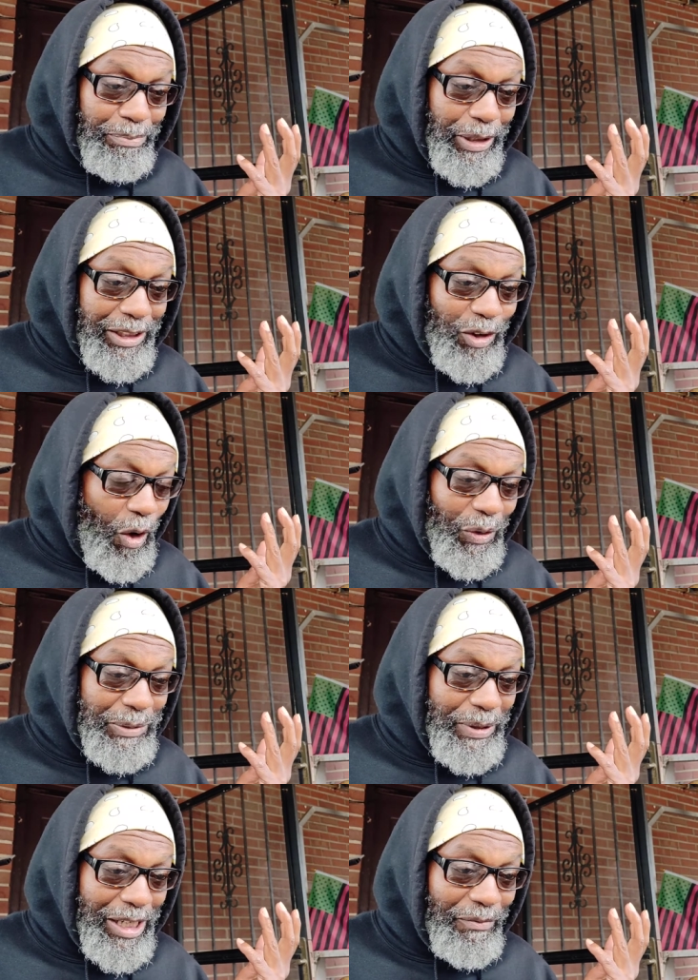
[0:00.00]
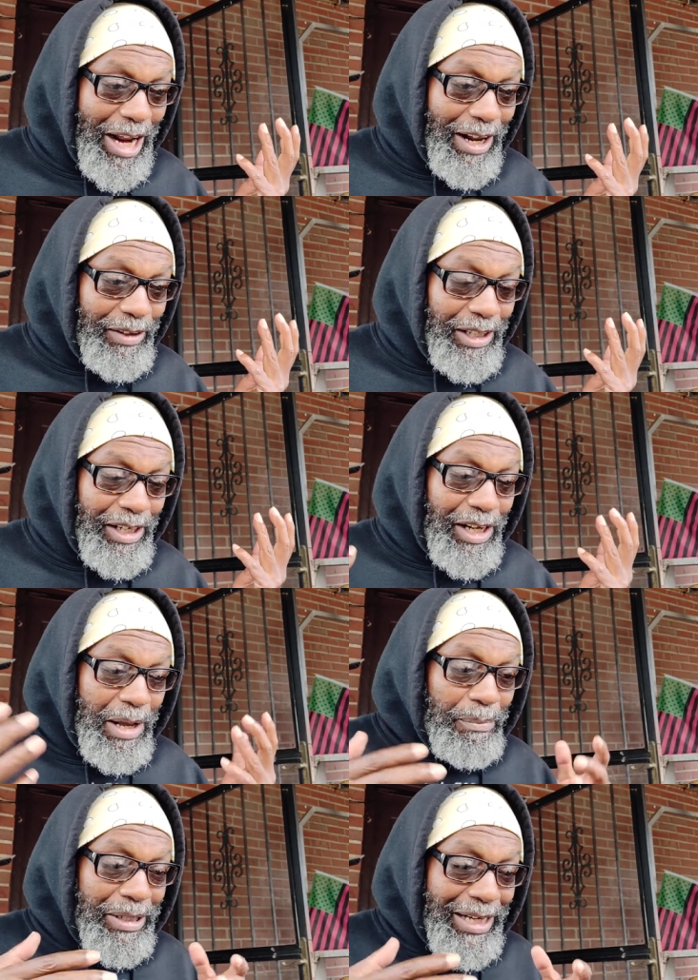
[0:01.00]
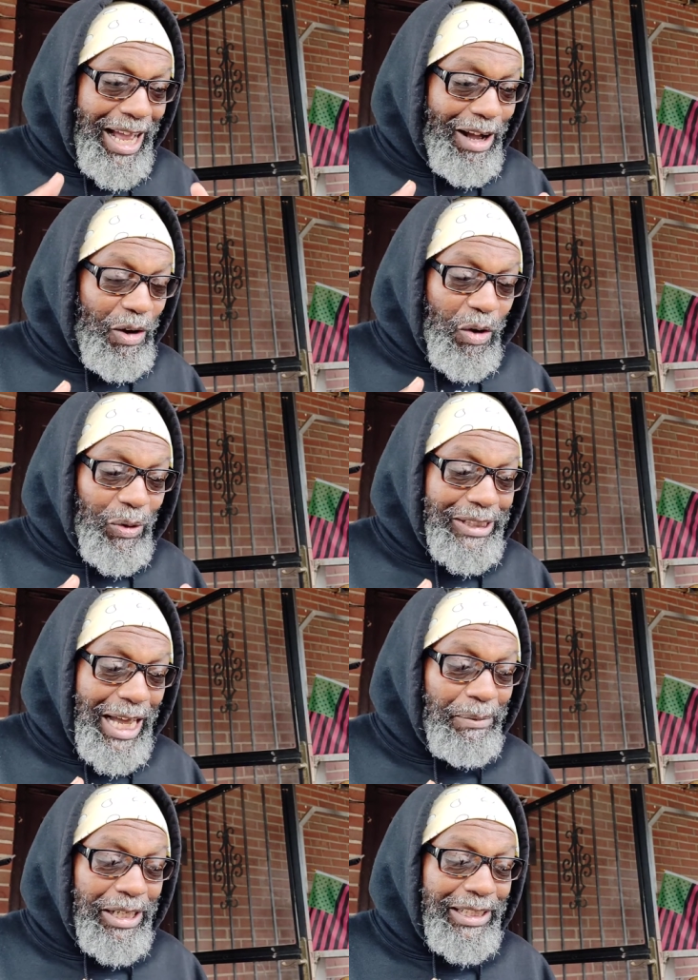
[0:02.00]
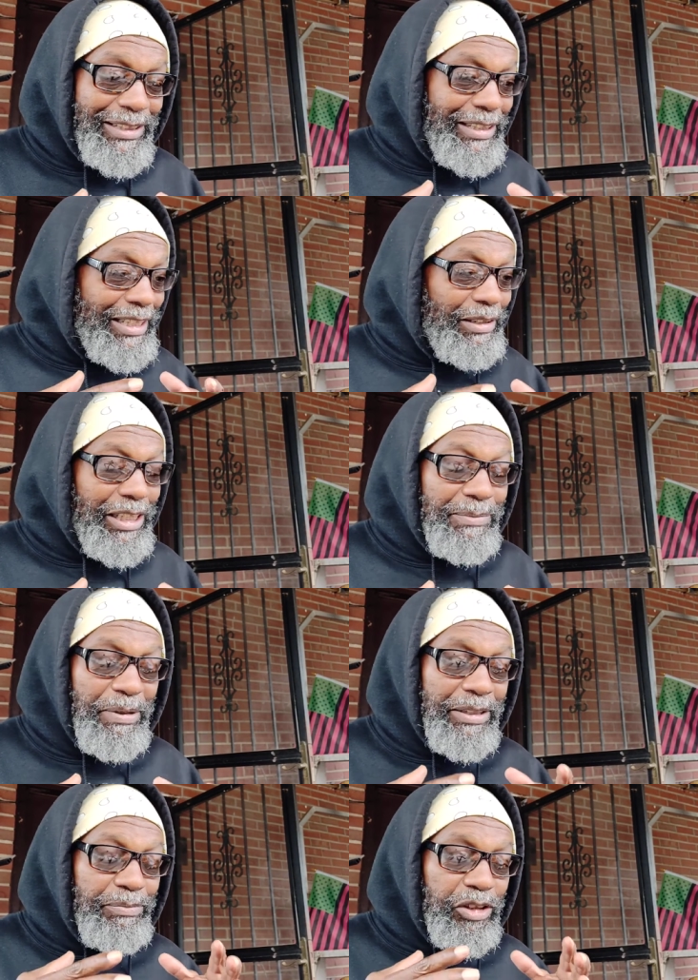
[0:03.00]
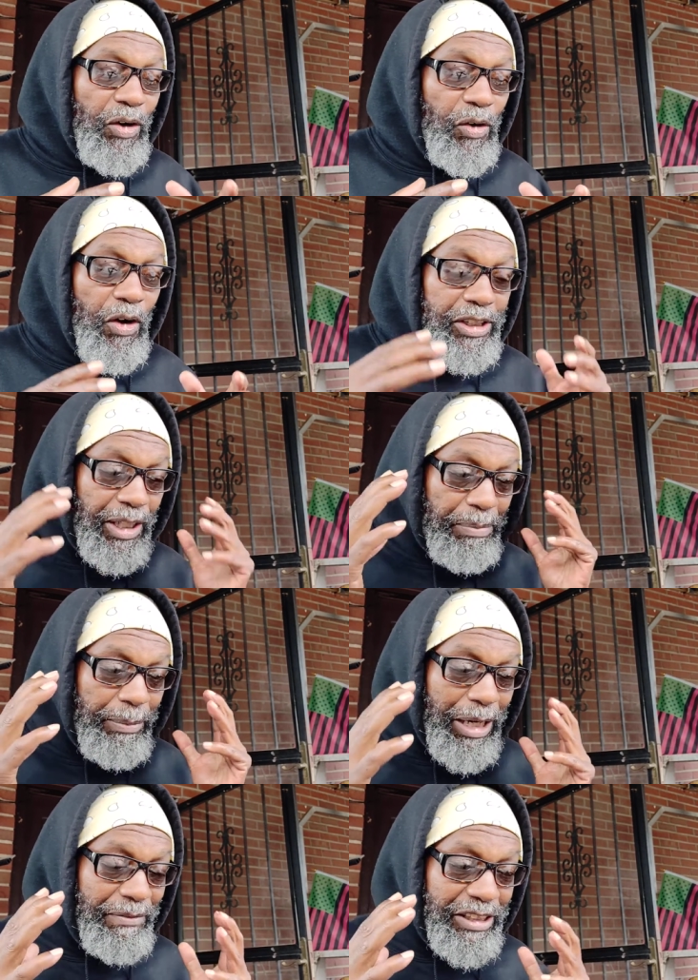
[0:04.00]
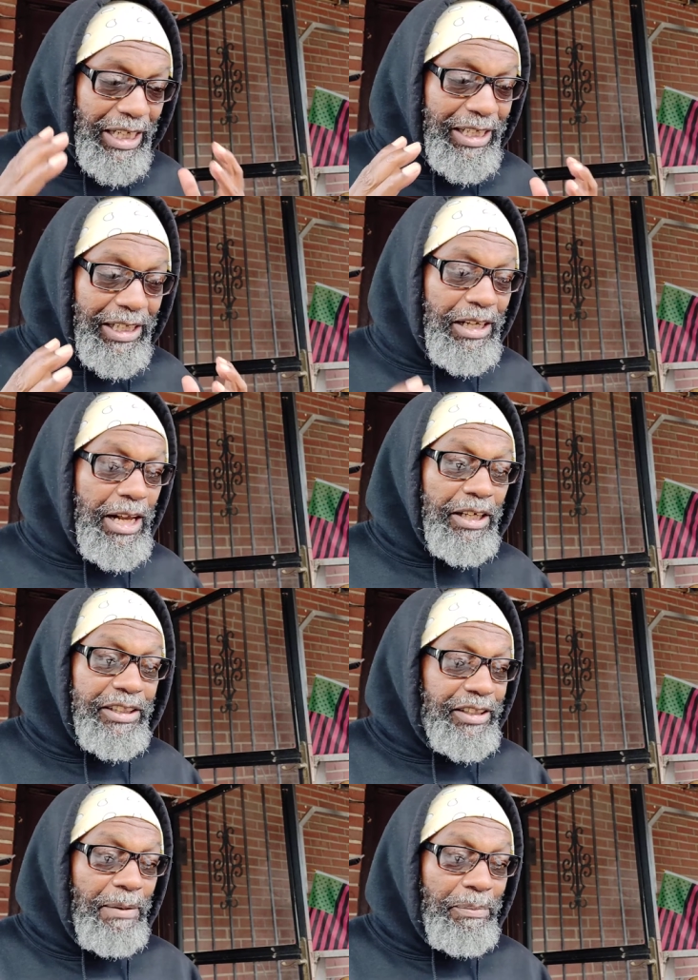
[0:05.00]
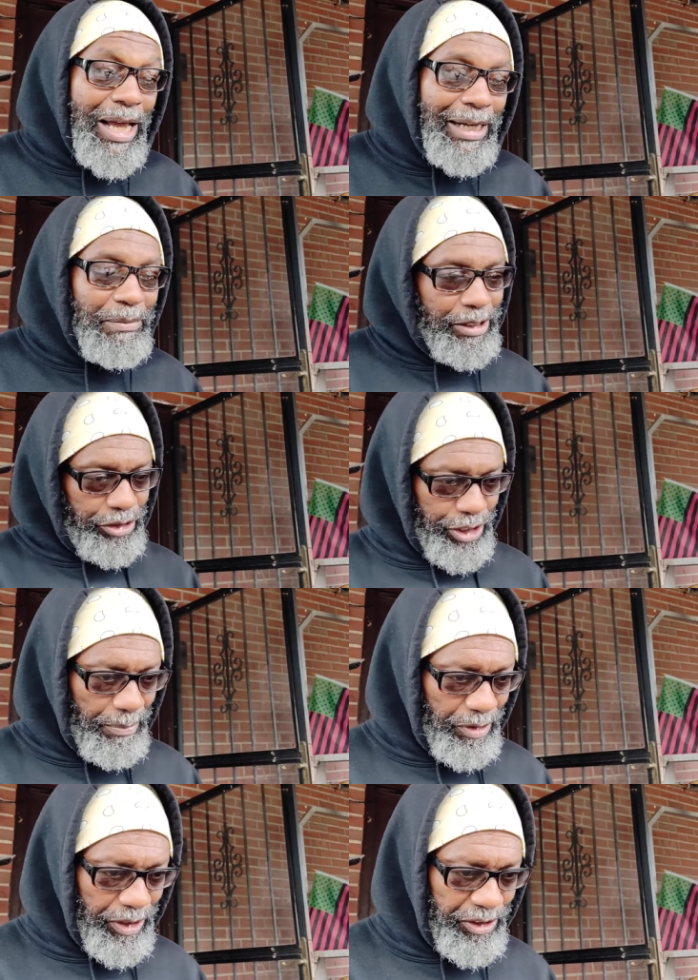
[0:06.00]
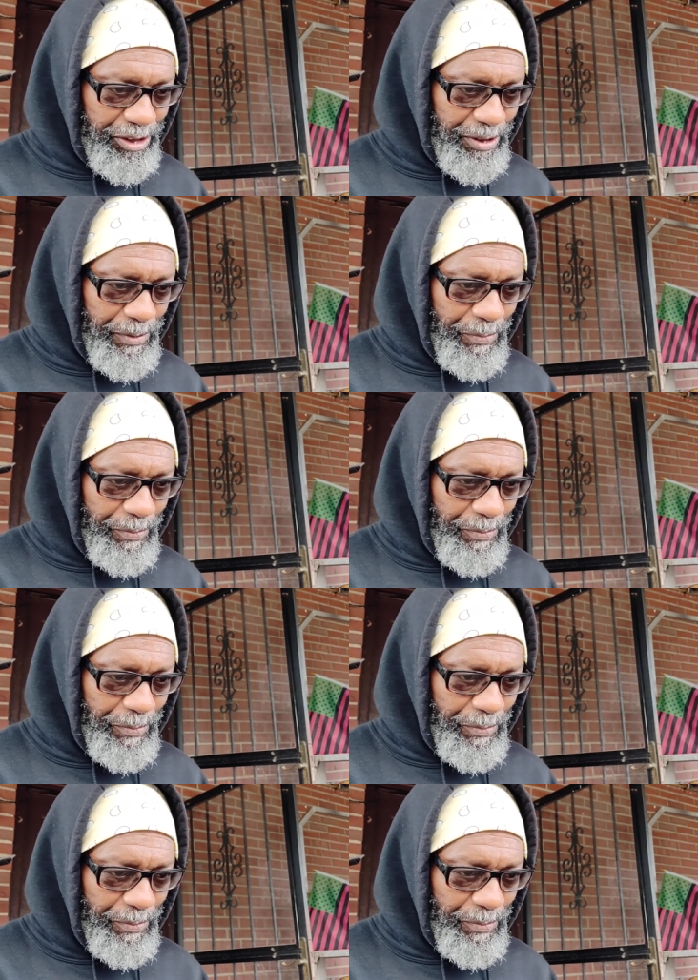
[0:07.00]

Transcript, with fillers: it's always been around but now what's happening is it's been so long some people have studied it some black men some of us